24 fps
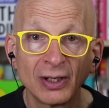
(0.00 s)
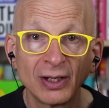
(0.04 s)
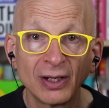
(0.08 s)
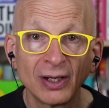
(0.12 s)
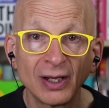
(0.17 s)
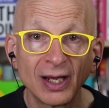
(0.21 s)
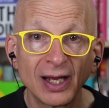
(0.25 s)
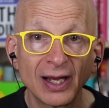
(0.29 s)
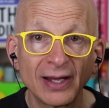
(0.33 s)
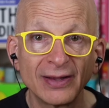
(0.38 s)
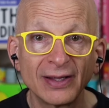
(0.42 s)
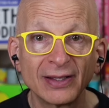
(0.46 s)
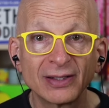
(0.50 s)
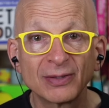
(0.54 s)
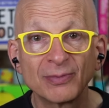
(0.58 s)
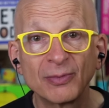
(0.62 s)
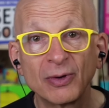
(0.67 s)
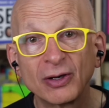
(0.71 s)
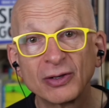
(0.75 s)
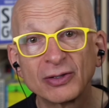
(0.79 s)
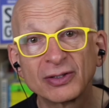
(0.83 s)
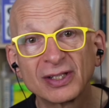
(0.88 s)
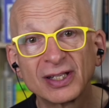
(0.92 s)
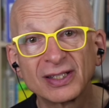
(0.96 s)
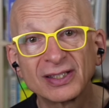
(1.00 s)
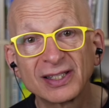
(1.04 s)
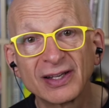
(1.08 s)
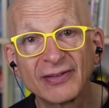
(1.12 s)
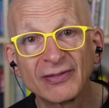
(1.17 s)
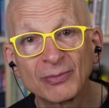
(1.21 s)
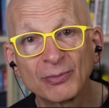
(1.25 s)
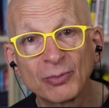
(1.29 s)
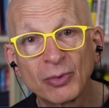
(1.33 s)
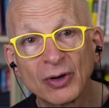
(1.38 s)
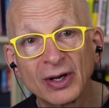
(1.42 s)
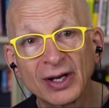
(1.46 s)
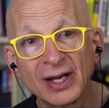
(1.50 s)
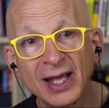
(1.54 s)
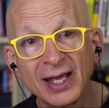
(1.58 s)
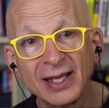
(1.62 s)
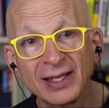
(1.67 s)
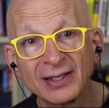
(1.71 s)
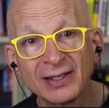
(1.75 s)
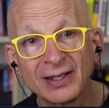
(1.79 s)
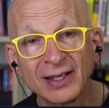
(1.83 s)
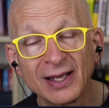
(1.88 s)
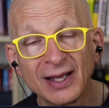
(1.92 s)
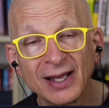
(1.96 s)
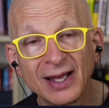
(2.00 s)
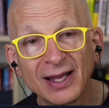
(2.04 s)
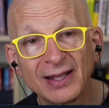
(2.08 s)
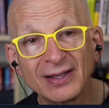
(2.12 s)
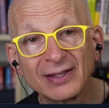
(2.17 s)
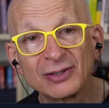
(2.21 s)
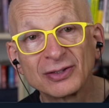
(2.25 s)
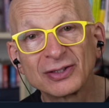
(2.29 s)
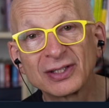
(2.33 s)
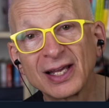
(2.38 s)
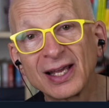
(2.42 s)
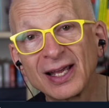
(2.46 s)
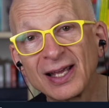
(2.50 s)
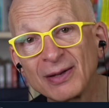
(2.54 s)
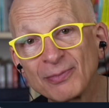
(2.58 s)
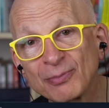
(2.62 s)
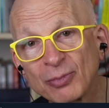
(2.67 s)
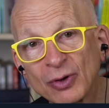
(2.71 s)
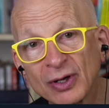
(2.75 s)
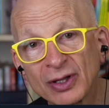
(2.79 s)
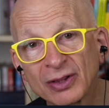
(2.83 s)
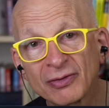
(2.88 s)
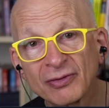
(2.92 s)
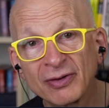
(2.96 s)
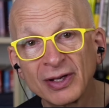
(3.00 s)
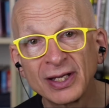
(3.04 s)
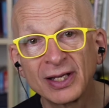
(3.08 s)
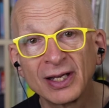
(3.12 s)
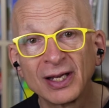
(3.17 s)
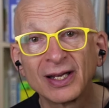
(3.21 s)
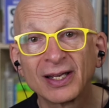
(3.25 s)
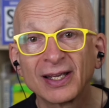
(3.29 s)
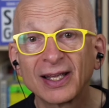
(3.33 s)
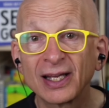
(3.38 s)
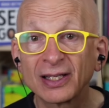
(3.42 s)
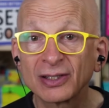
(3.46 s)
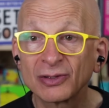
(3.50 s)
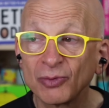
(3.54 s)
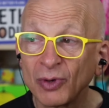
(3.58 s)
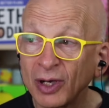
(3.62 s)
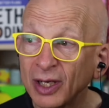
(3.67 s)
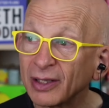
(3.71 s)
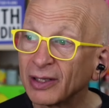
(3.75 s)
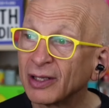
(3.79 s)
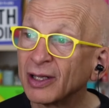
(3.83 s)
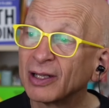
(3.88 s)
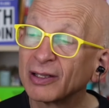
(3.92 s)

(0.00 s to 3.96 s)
and then tomorrow you say 7.8, and then you say 8.3, guess what?